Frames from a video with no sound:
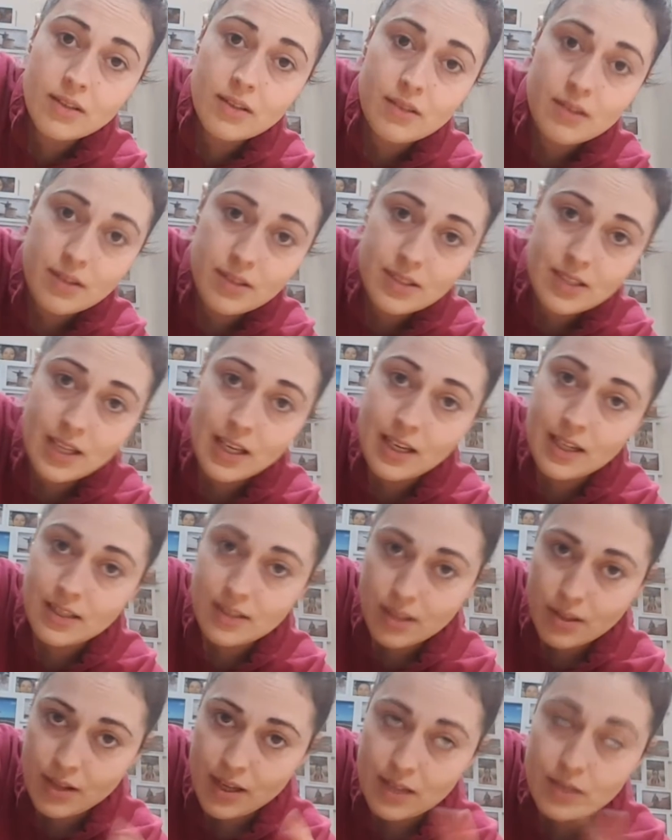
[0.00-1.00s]
the ceiling.
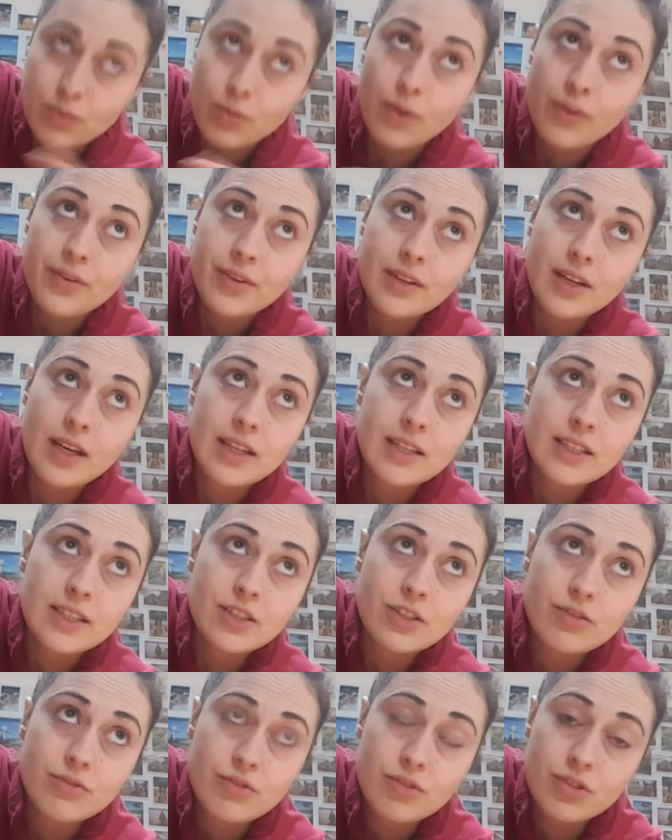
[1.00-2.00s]
So that's one thing that I need to
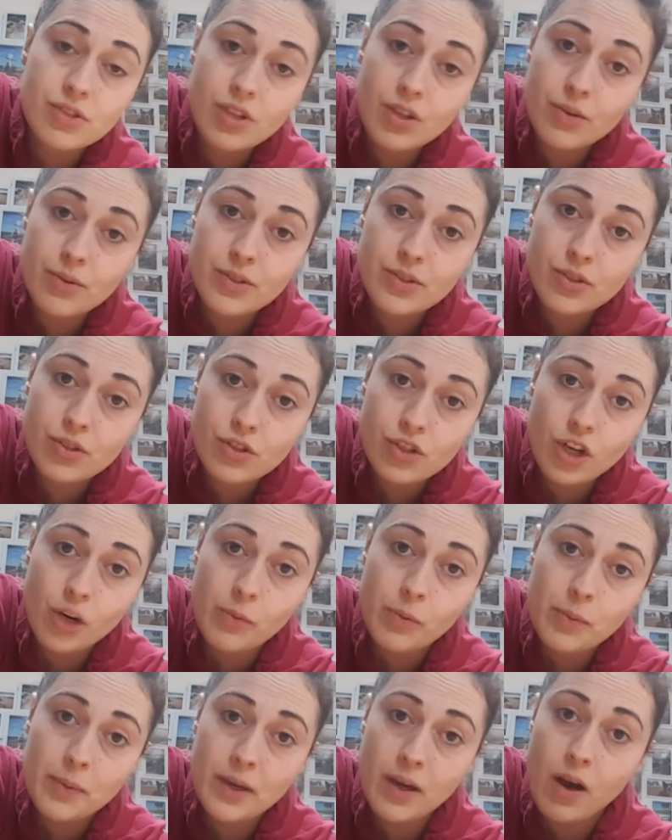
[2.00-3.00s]
do, is just chop a
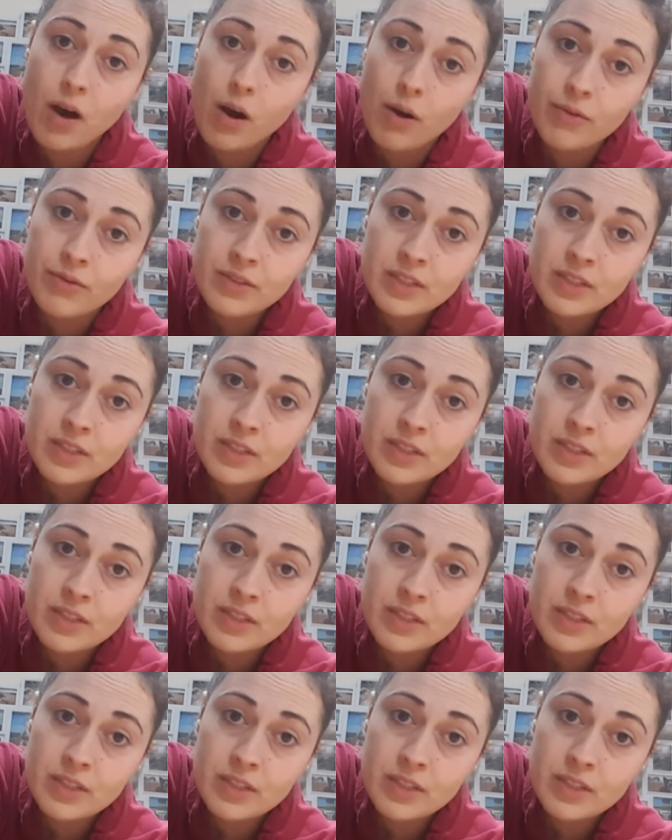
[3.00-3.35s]
bit off